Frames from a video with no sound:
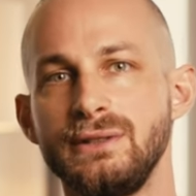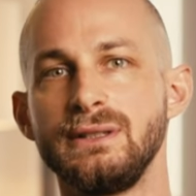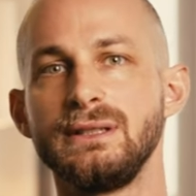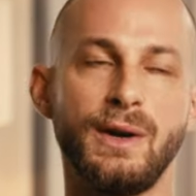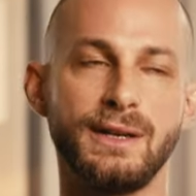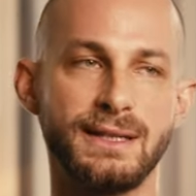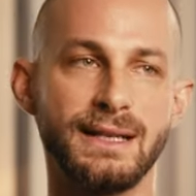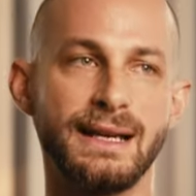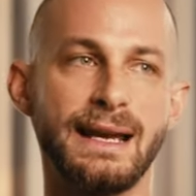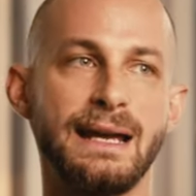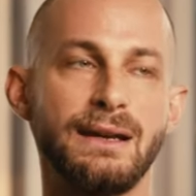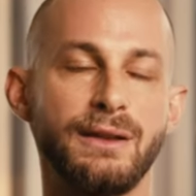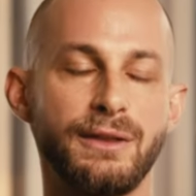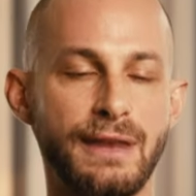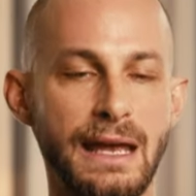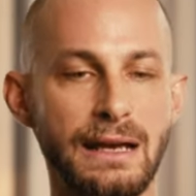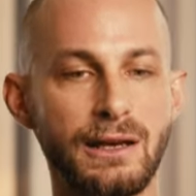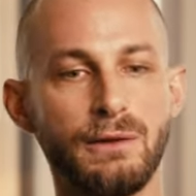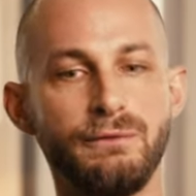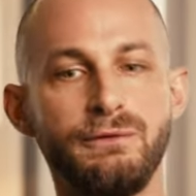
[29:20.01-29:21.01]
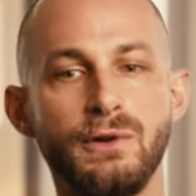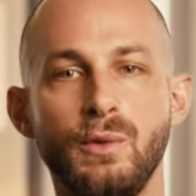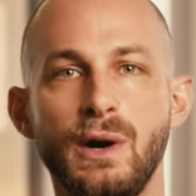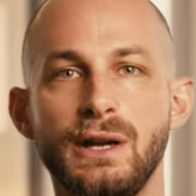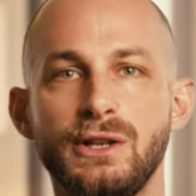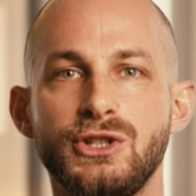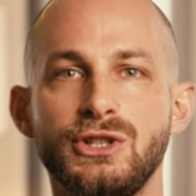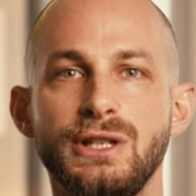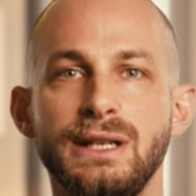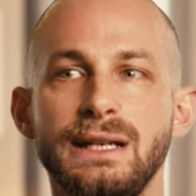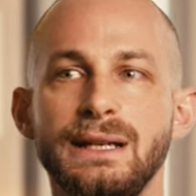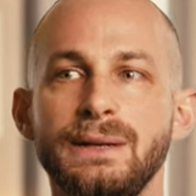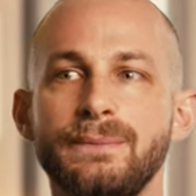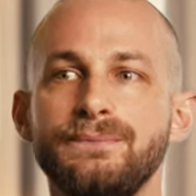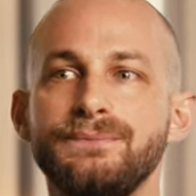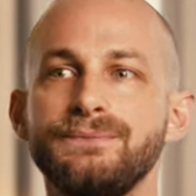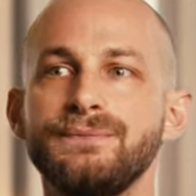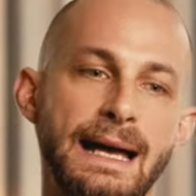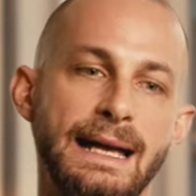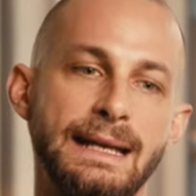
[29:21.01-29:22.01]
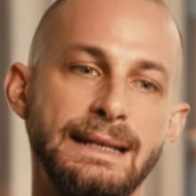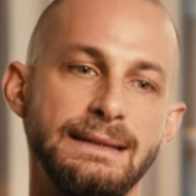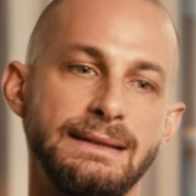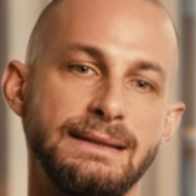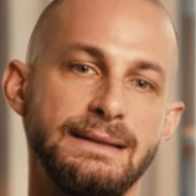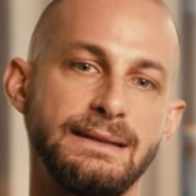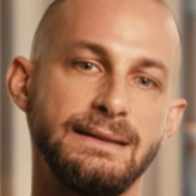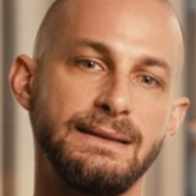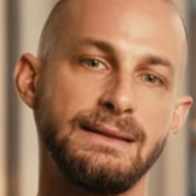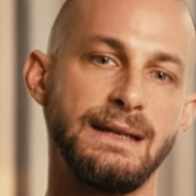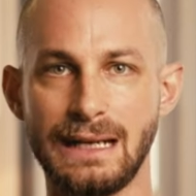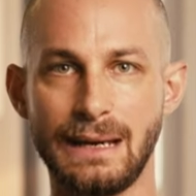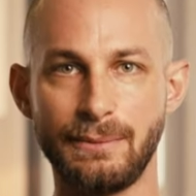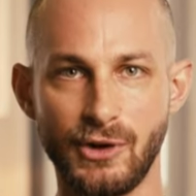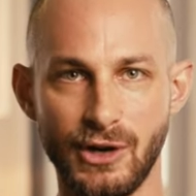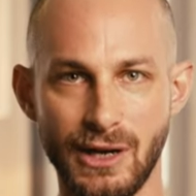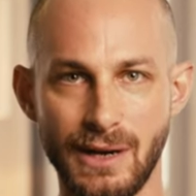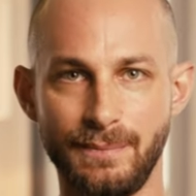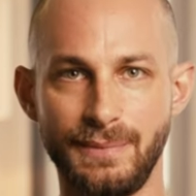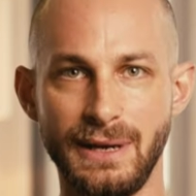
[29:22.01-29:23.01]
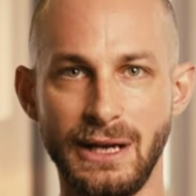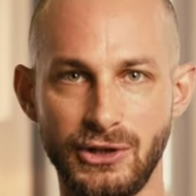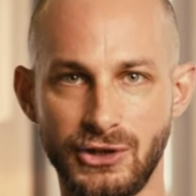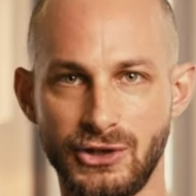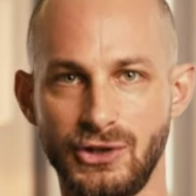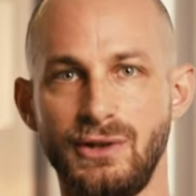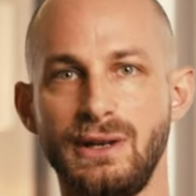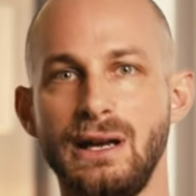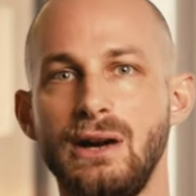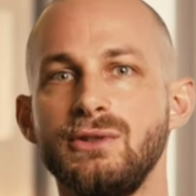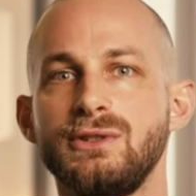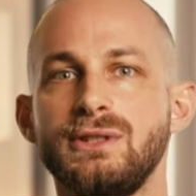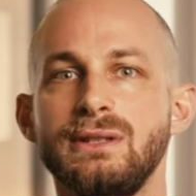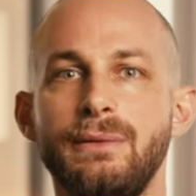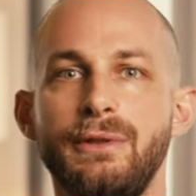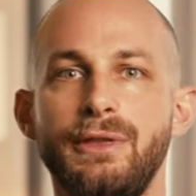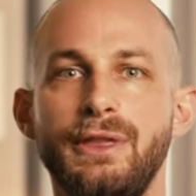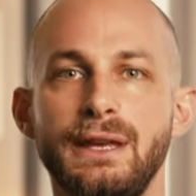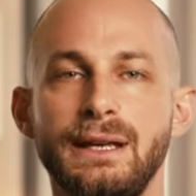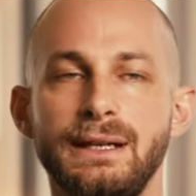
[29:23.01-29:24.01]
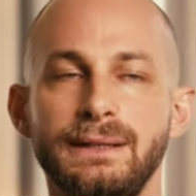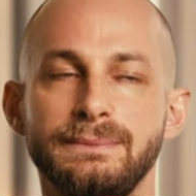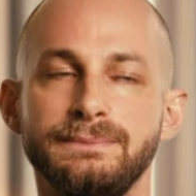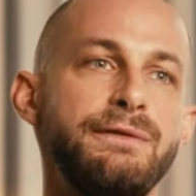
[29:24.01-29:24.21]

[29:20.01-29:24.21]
Once again, thank you for watching, and I'm gonna pitch you now something.